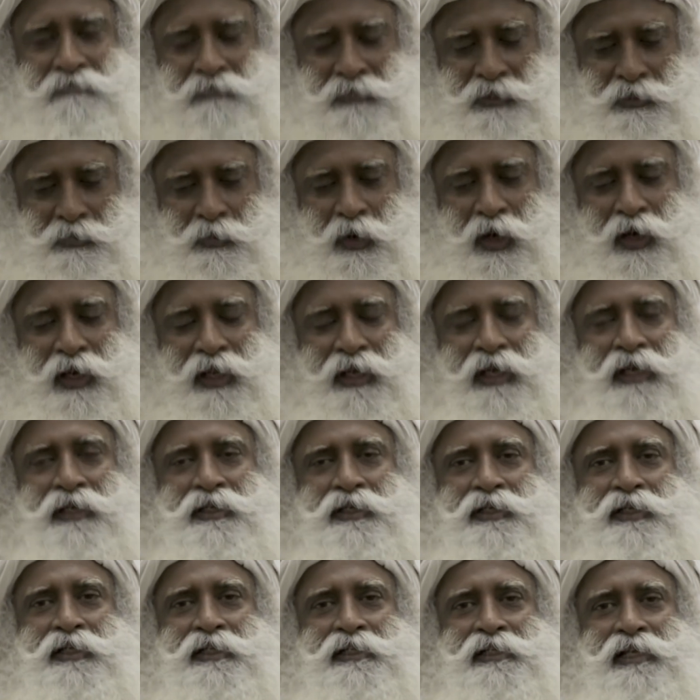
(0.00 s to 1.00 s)
smaller
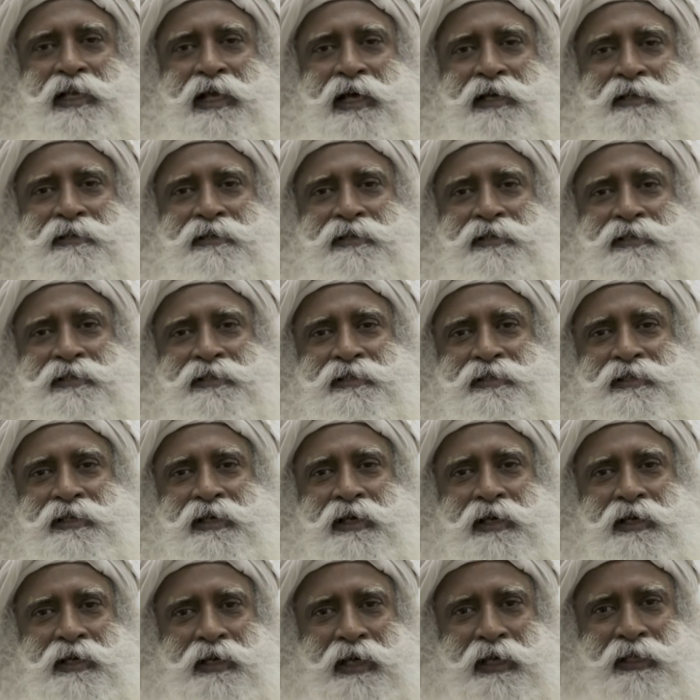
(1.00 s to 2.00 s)
entities like this
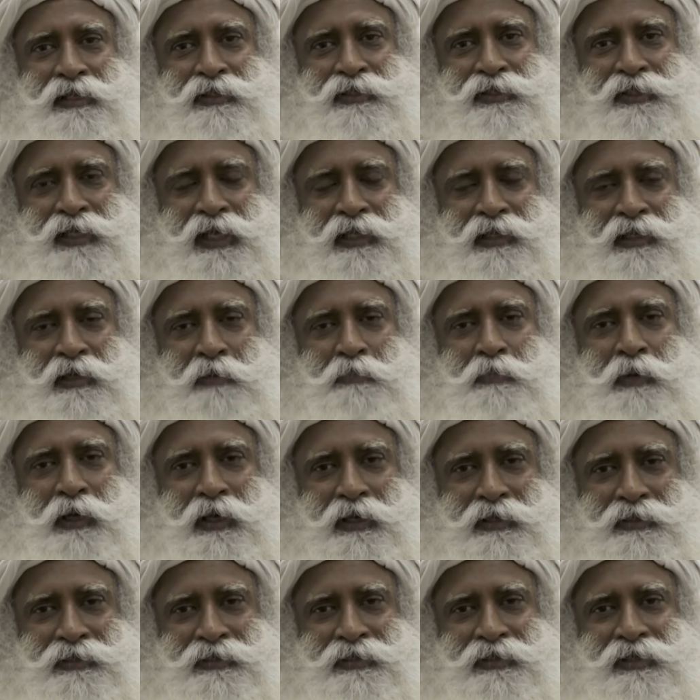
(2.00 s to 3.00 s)
can set the
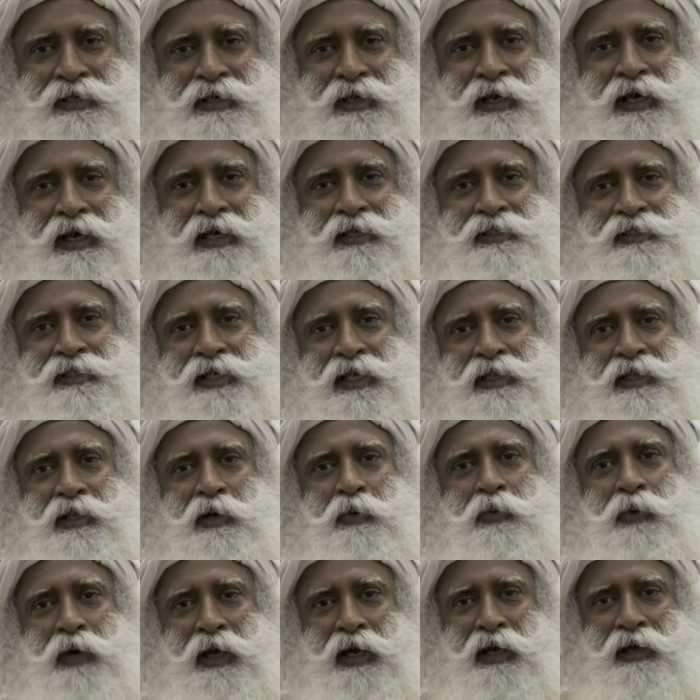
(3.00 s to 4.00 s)
pace and set the
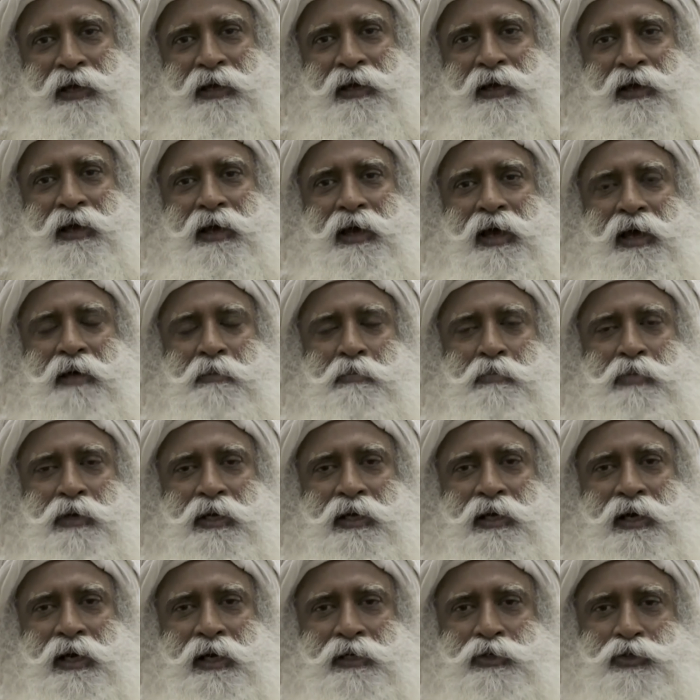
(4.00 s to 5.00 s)
way and
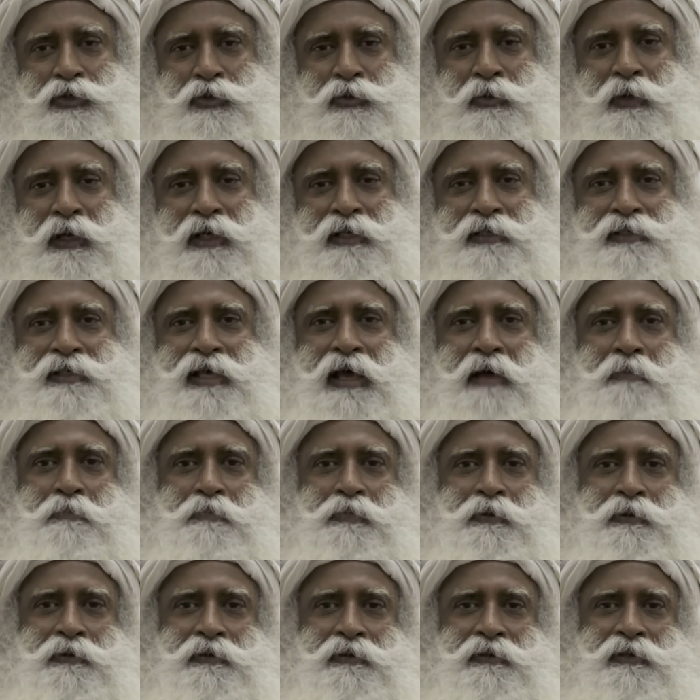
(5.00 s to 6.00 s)
be a true
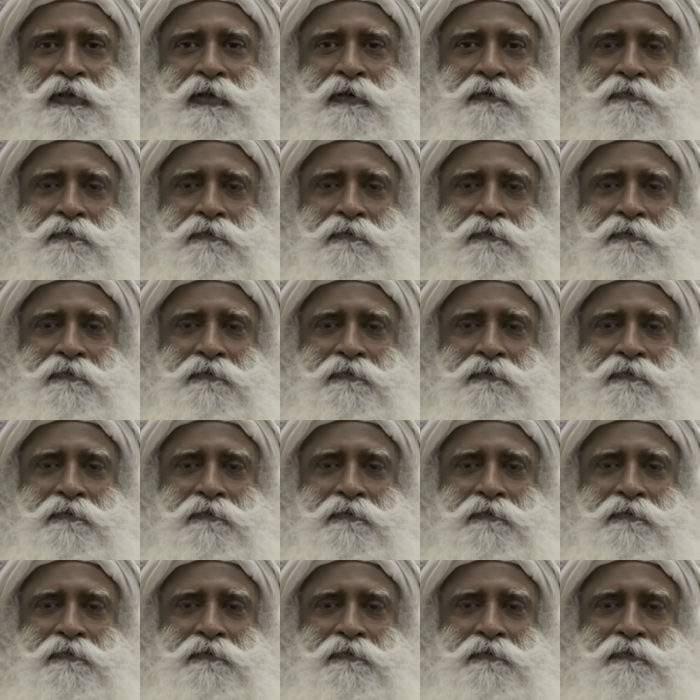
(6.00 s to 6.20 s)
example